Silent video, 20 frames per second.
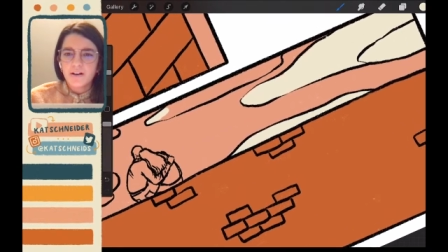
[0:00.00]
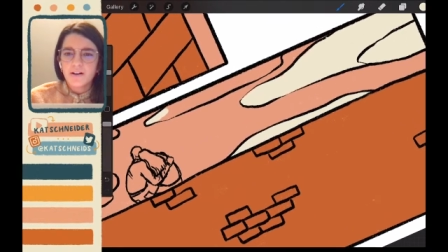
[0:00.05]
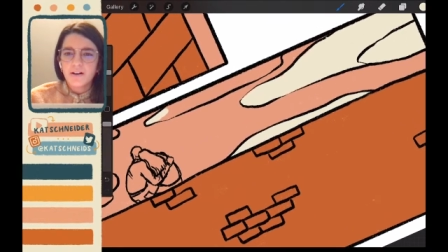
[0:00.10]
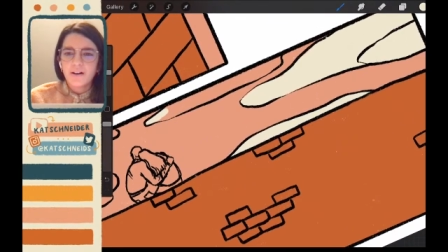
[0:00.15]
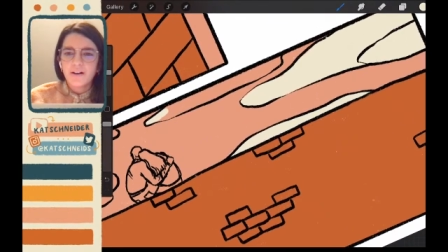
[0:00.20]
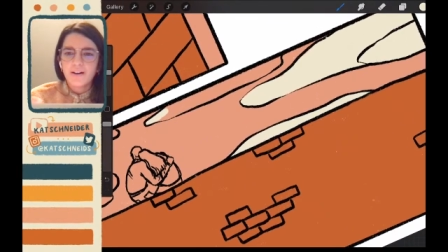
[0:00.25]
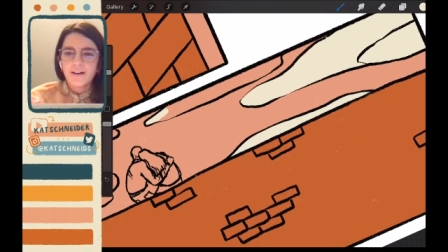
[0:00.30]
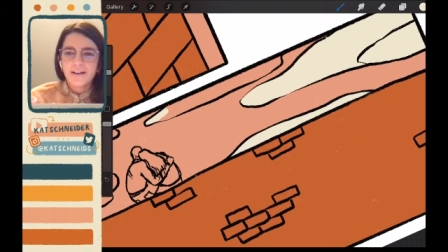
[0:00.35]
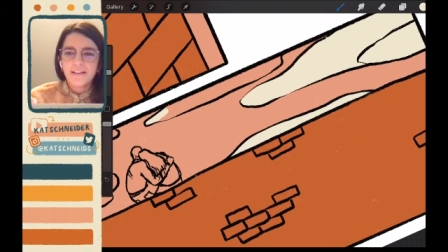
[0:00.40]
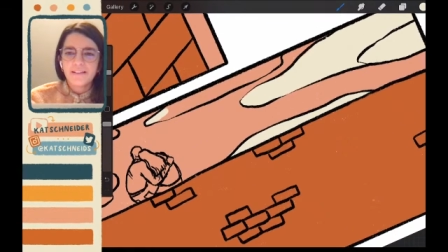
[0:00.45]

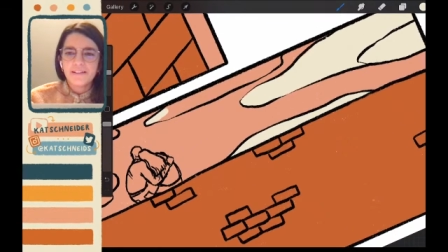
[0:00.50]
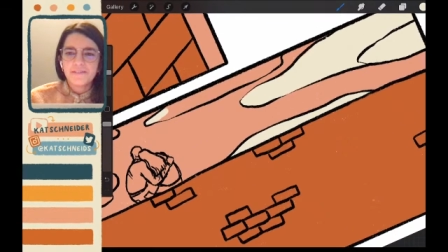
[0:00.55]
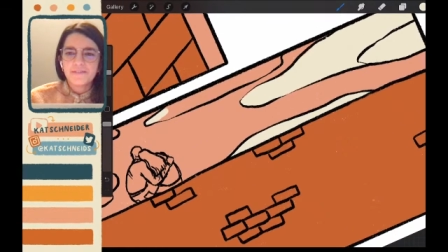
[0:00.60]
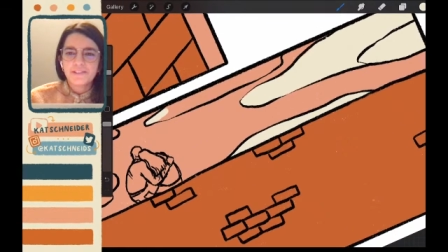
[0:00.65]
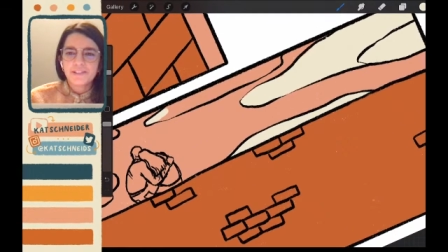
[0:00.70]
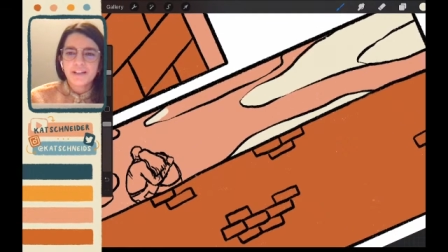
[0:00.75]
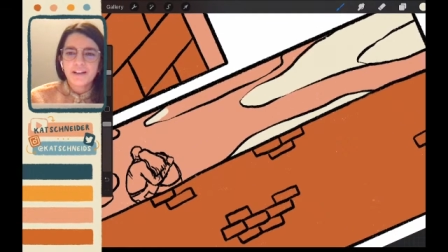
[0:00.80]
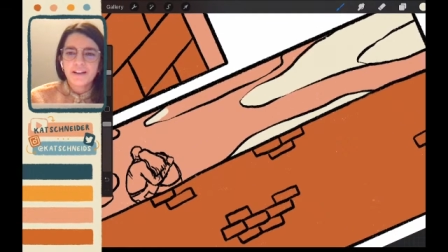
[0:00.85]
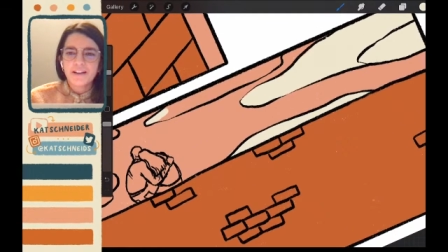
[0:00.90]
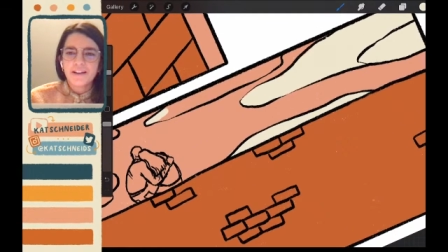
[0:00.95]
I love
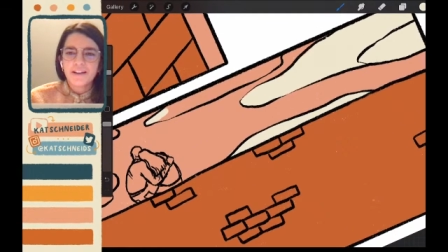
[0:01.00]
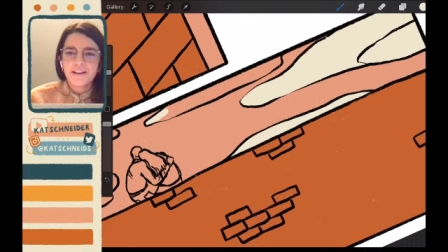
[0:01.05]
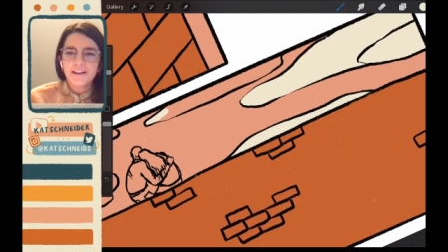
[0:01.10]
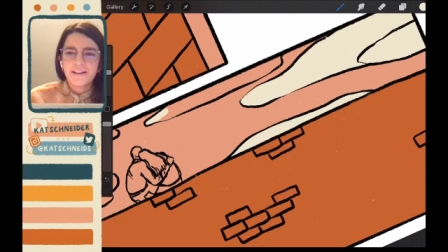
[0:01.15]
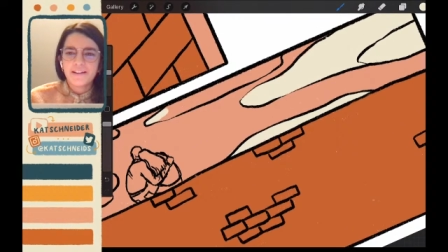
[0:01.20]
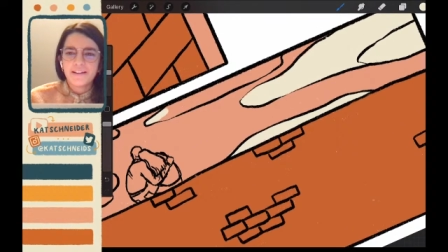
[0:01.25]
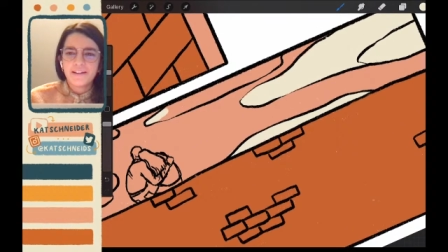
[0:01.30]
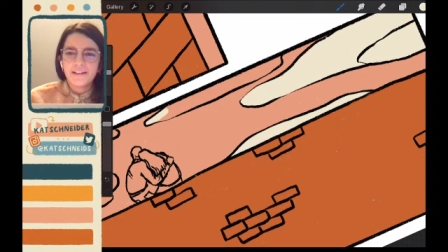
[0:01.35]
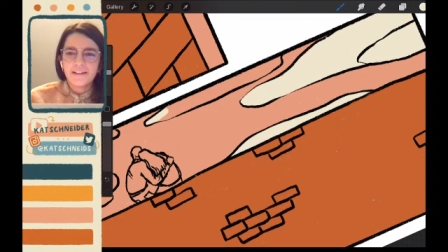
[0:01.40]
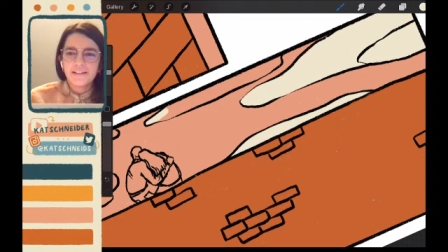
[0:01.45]

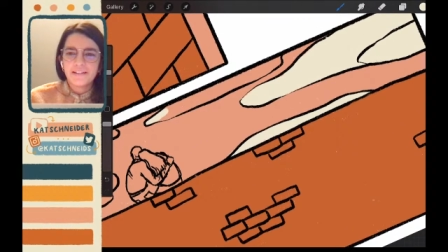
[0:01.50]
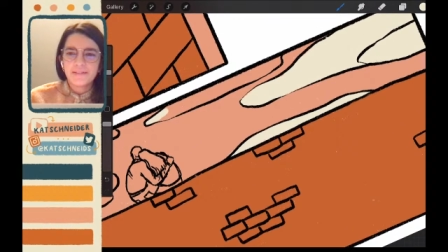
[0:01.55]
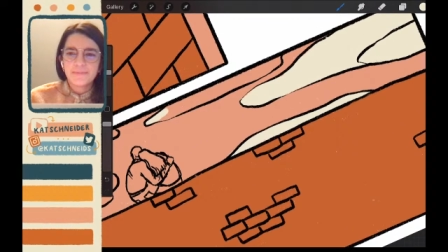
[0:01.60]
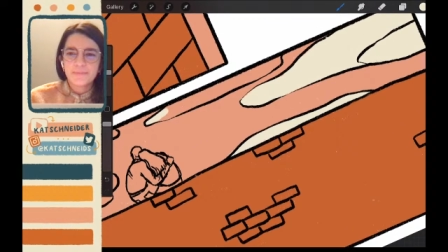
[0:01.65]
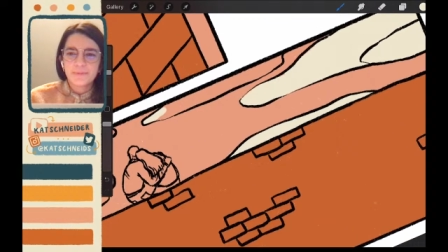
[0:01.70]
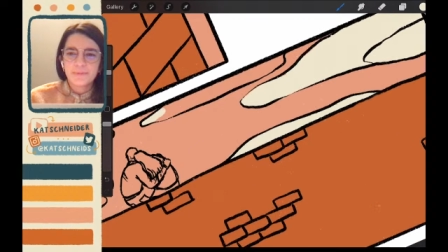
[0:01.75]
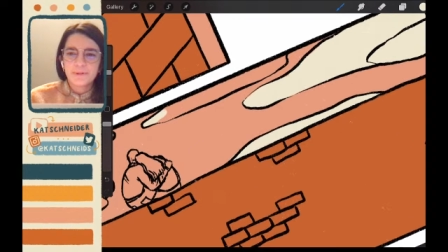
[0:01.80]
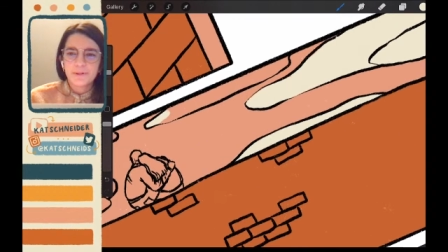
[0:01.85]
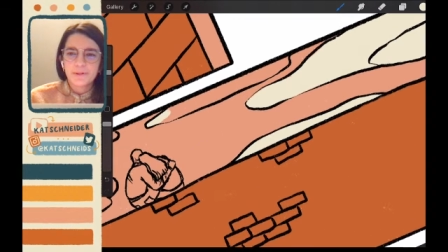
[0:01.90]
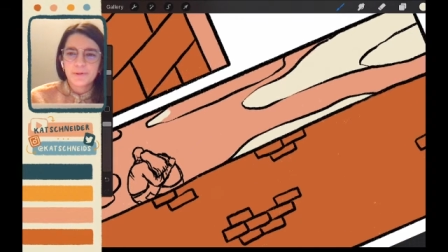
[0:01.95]
Cheyenne
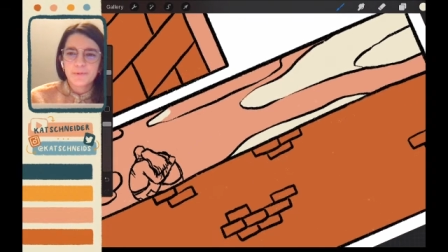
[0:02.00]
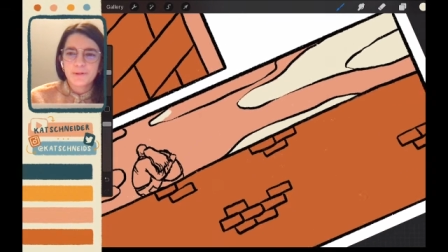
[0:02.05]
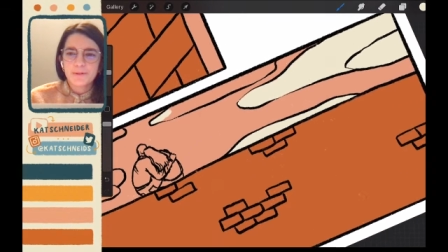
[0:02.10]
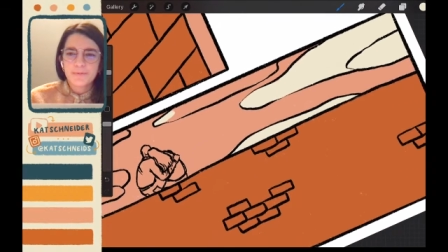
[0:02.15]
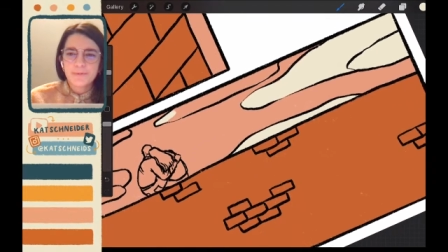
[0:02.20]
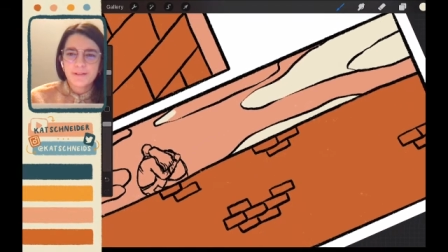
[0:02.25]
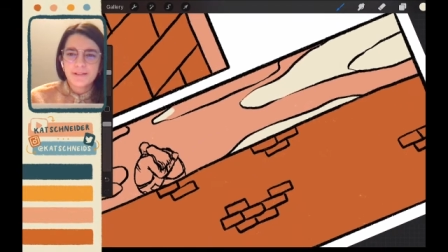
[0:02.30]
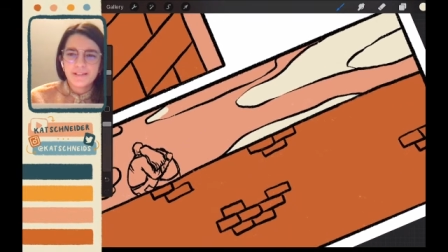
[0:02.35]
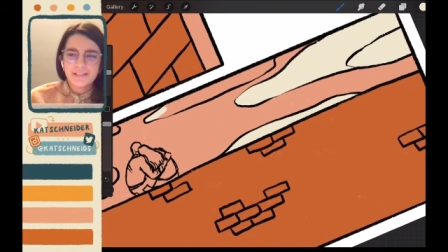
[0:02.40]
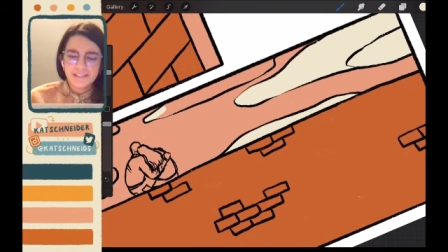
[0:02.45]
and Paloma the
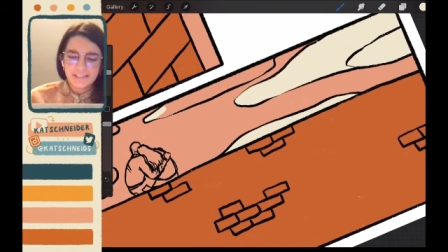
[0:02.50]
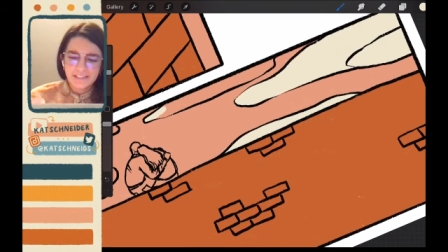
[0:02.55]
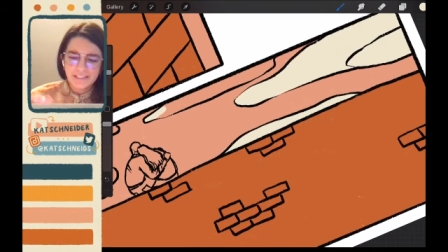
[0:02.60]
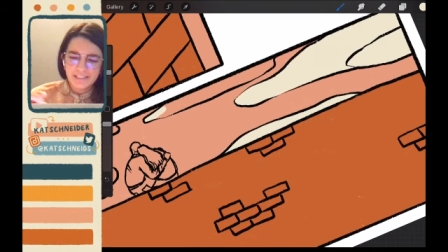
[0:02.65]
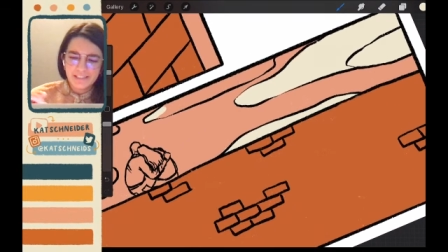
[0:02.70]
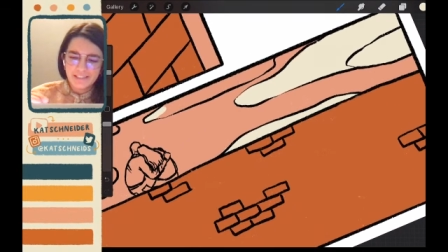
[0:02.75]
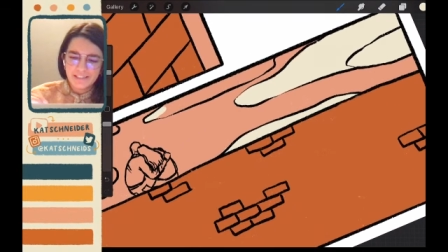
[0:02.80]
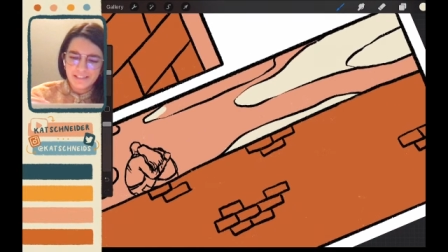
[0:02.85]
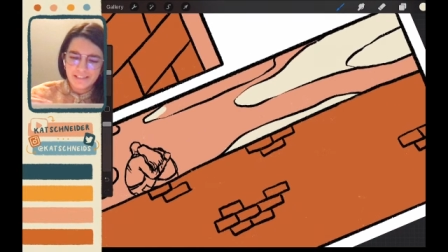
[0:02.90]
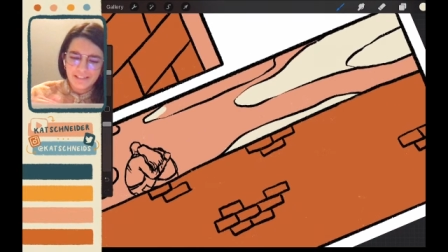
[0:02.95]

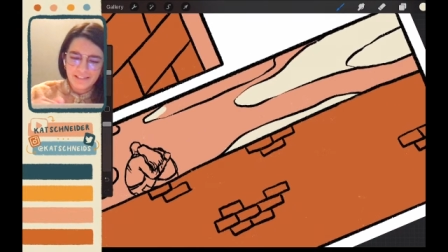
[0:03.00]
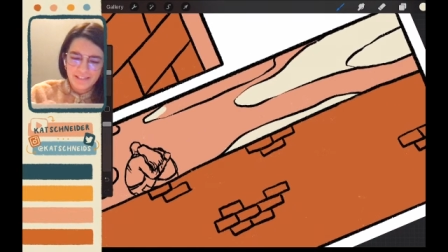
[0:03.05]
Peach.